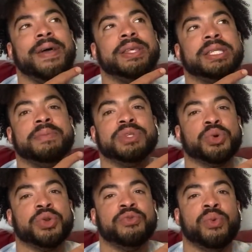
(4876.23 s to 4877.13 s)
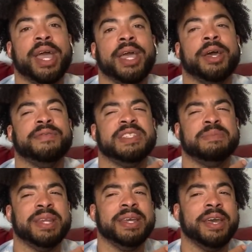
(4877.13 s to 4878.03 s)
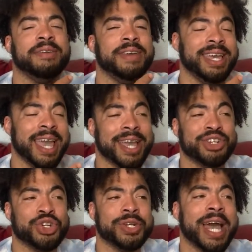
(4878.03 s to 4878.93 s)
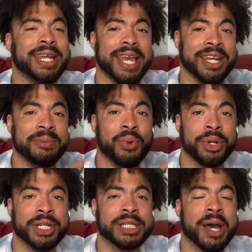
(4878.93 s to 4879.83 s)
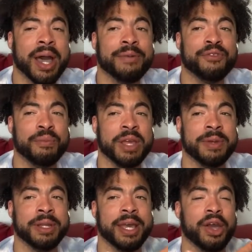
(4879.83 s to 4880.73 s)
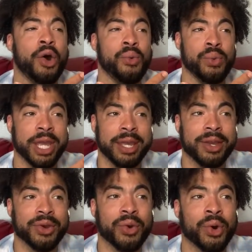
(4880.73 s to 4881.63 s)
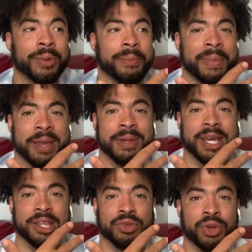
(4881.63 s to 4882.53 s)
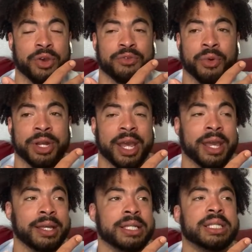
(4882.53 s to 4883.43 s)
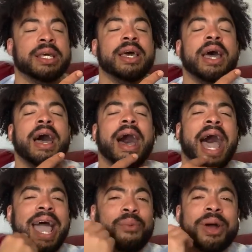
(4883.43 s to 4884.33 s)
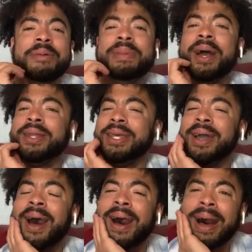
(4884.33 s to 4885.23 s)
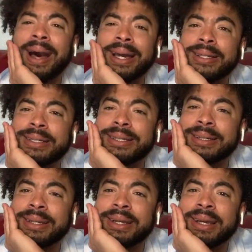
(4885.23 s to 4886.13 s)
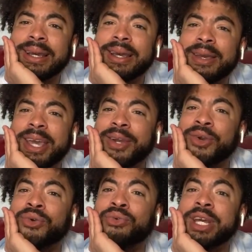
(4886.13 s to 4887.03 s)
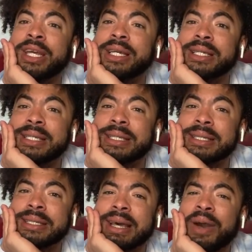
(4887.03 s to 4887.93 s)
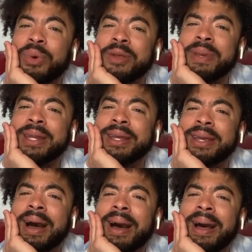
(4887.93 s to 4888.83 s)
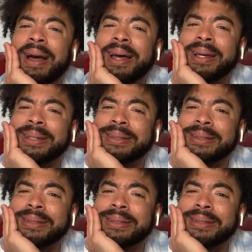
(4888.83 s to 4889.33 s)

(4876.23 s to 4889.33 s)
some sort of way of spending a vacation at any point in time for maybe like a week or maybe like 3 or 4 days, I want to be on a yacht in Greece. I want to be in a yacht.